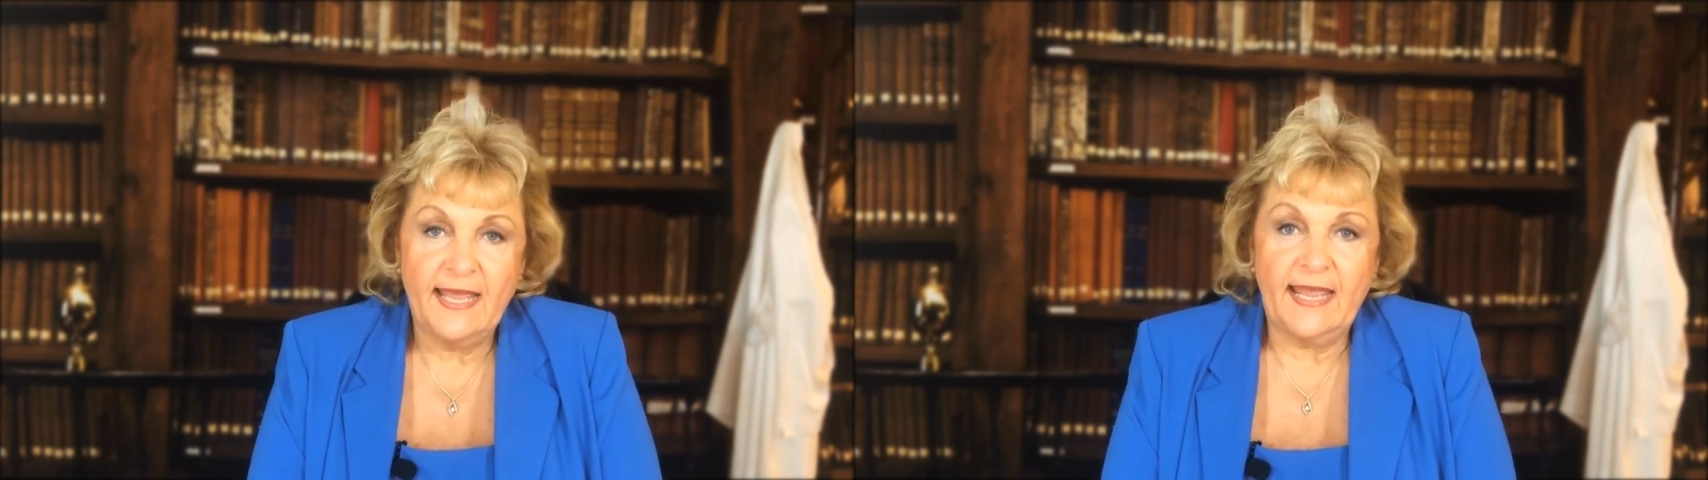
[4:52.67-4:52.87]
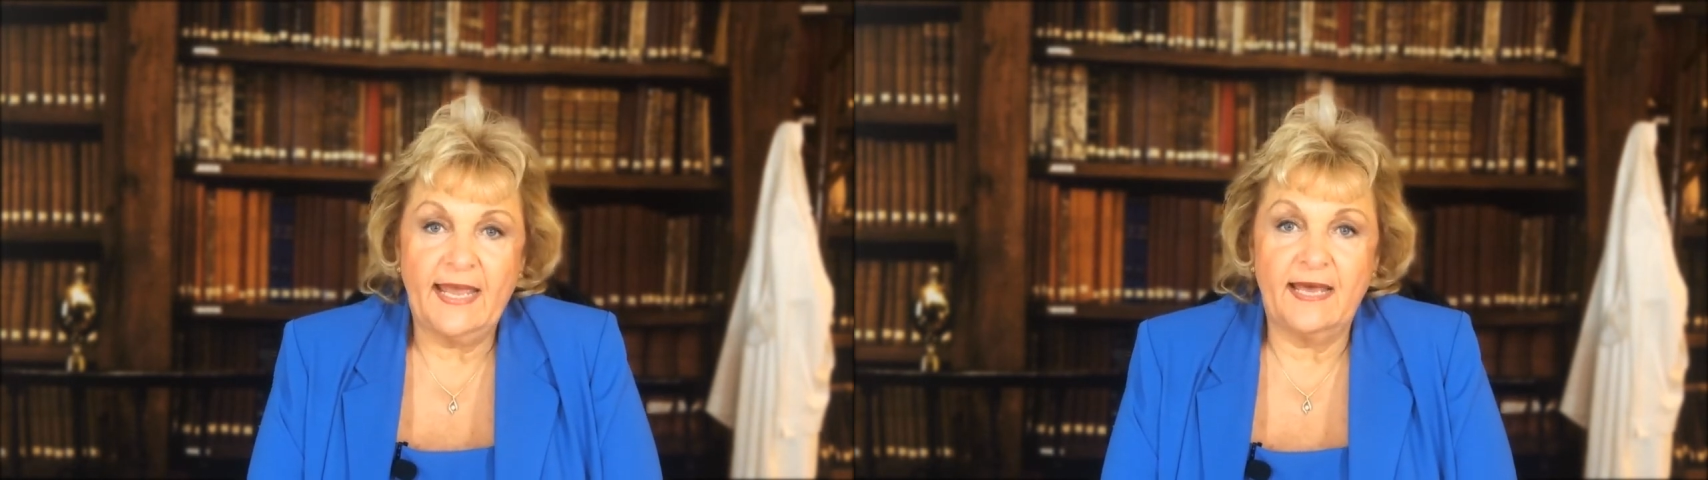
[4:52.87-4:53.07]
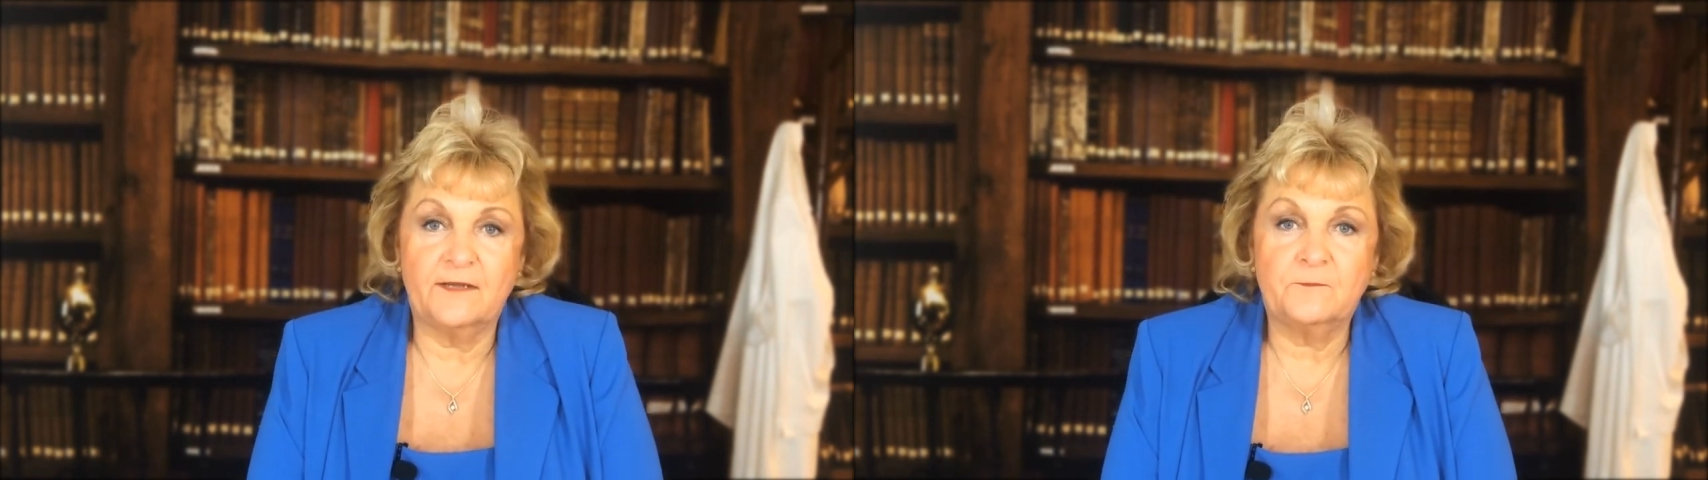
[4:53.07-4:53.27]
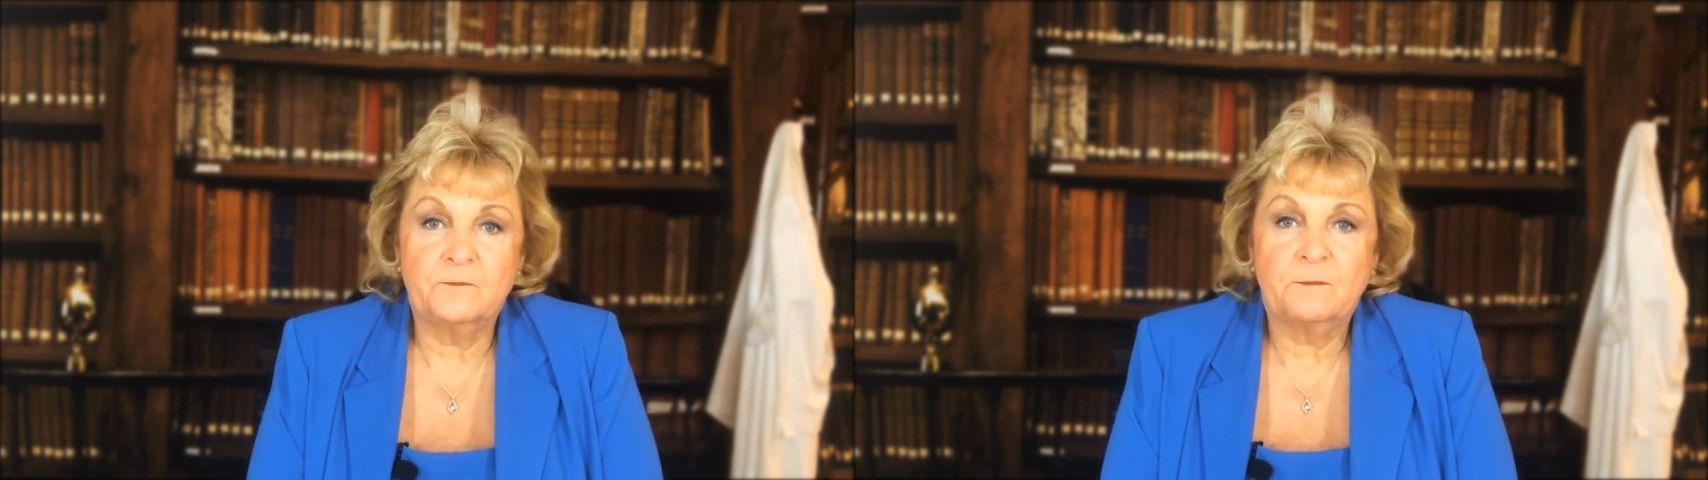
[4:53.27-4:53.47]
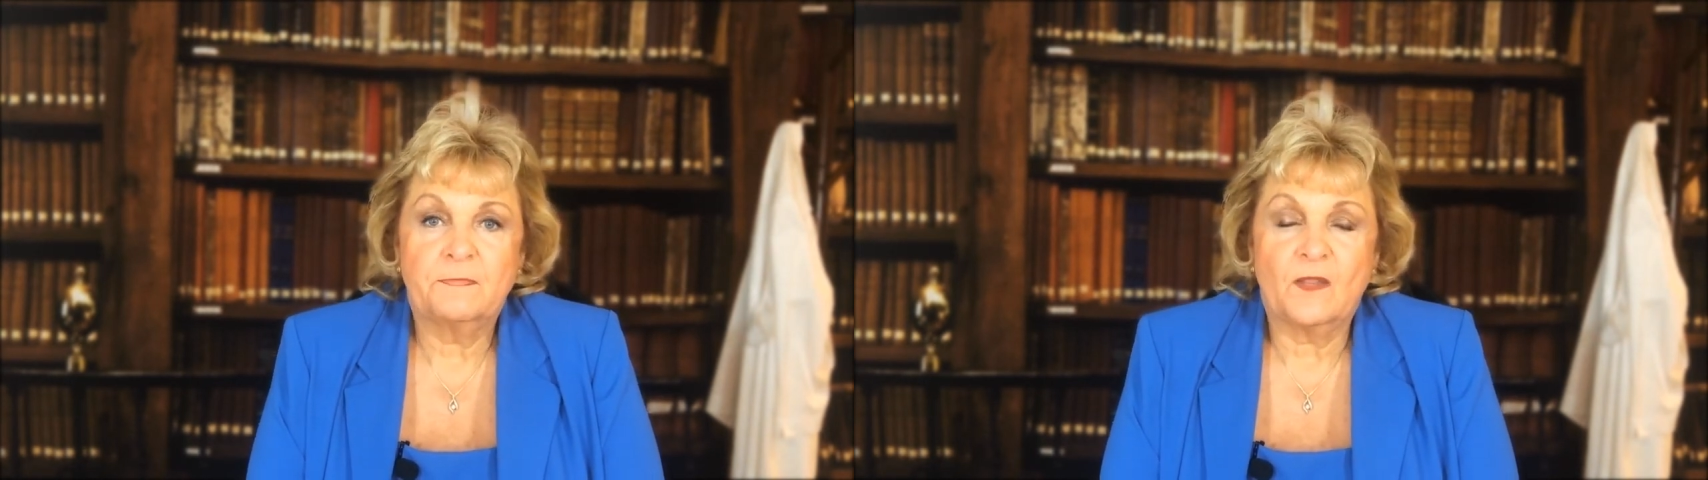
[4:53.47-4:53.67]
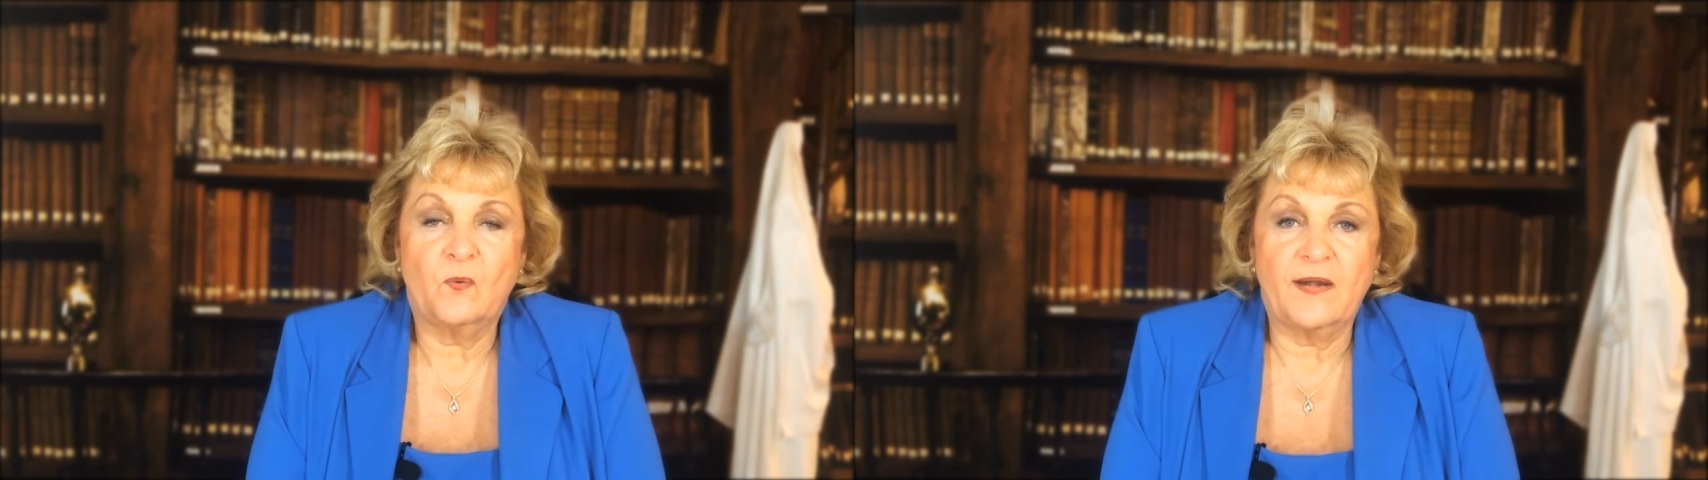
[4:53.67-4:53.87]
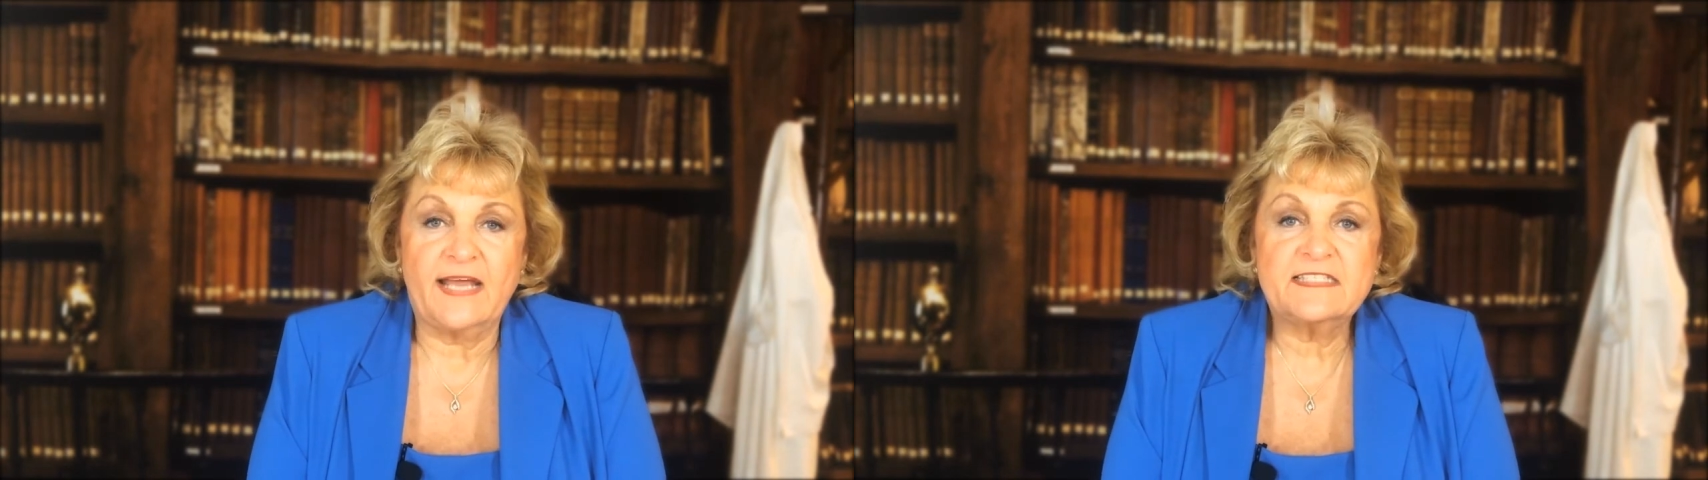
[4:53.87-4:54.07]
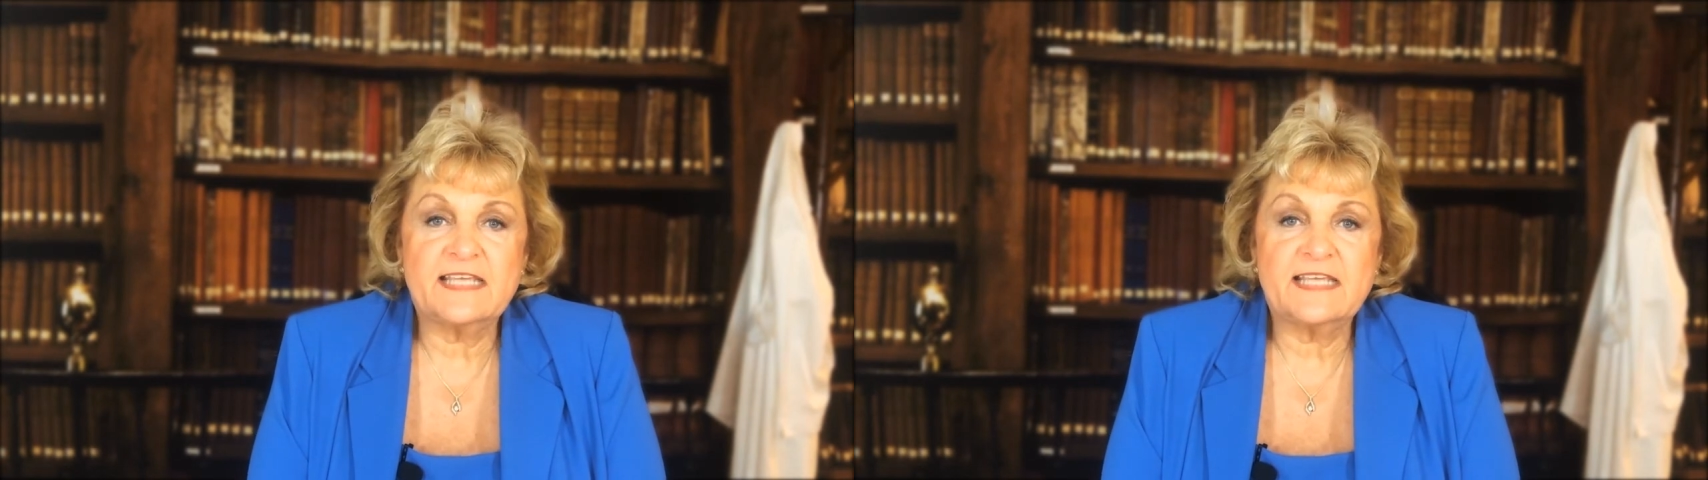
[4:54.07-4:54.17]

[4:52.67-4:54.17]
And when I